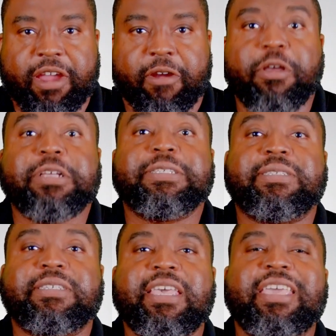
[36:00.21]
hear,
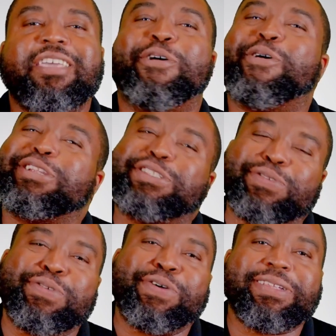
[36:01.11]
see or
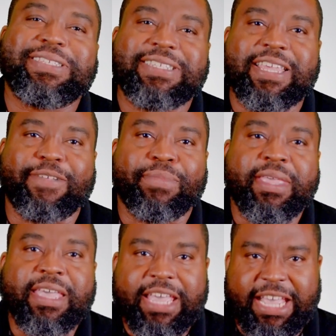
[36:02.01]
do not see?
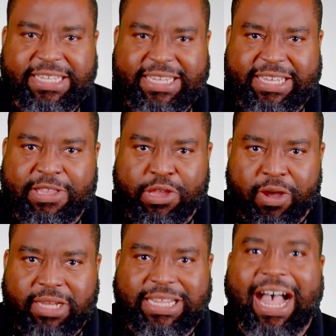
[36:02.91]
Is it
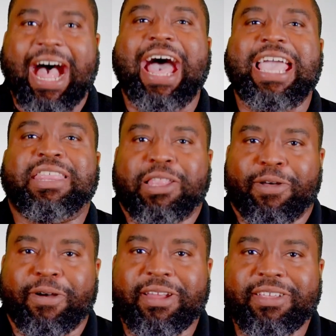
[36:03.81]
not I, the
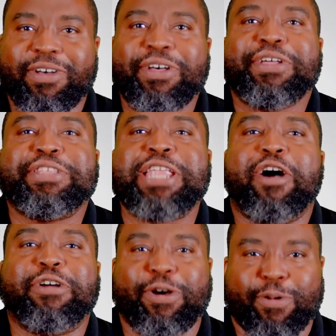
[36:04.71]
Lord?
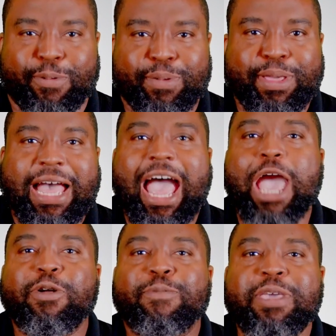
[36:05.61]
Now go.
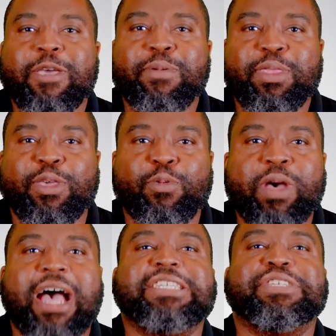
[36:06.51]
I will be with you
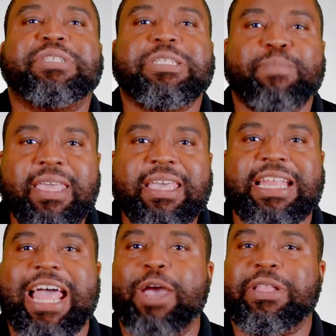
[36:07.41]
as you speak,
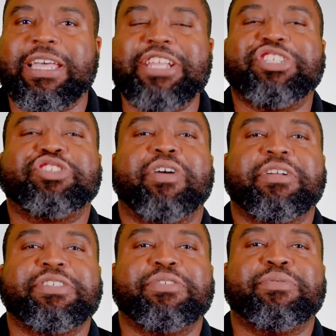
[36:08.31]
and I will
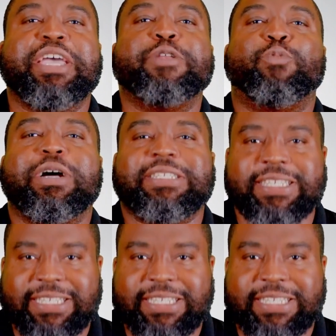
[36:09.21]
instruct you in what to